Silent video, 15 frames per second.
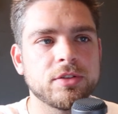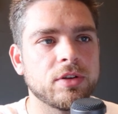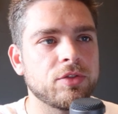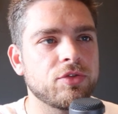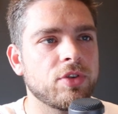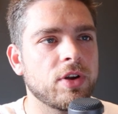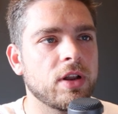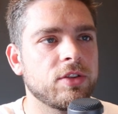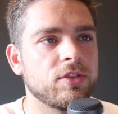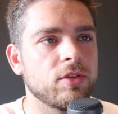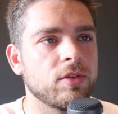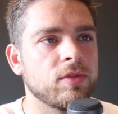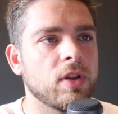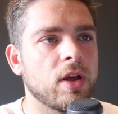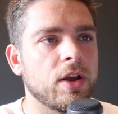So try and
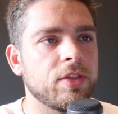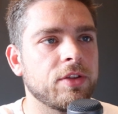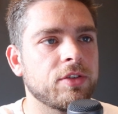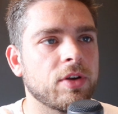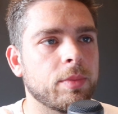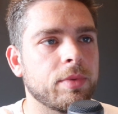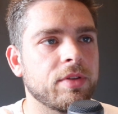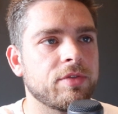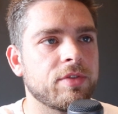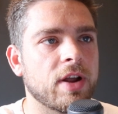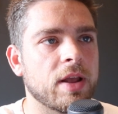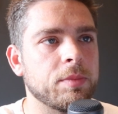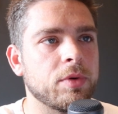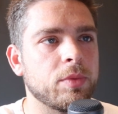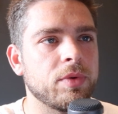sort of line the top of the
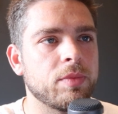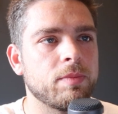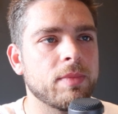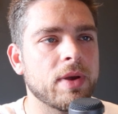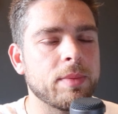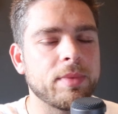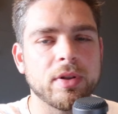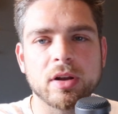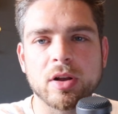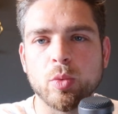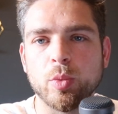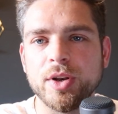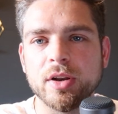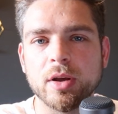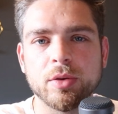frame up with maybe like a
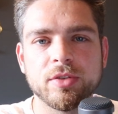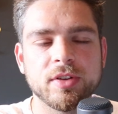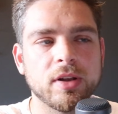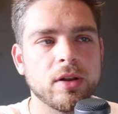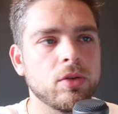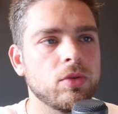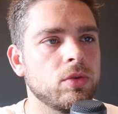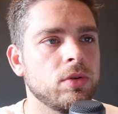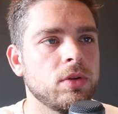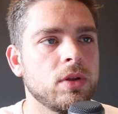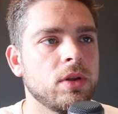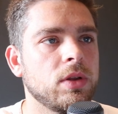windowsill or